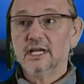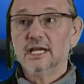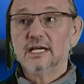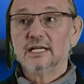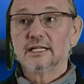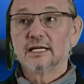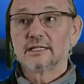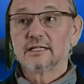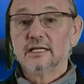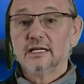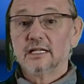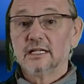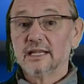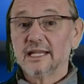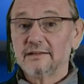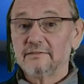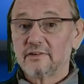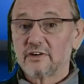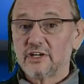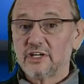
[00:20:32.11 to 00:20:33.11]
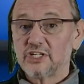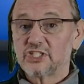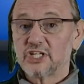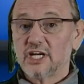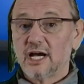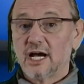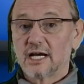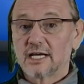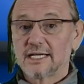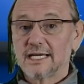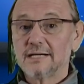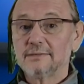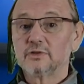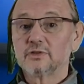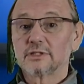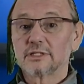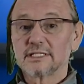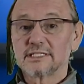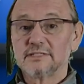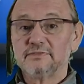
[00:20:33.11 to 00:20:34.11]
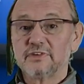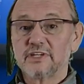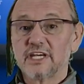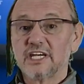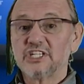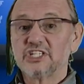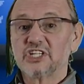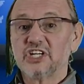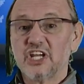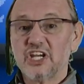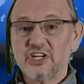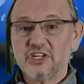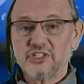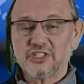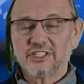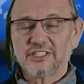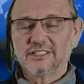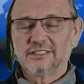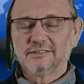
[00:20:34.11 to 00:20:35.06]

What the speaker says: that leverage a common classification engine.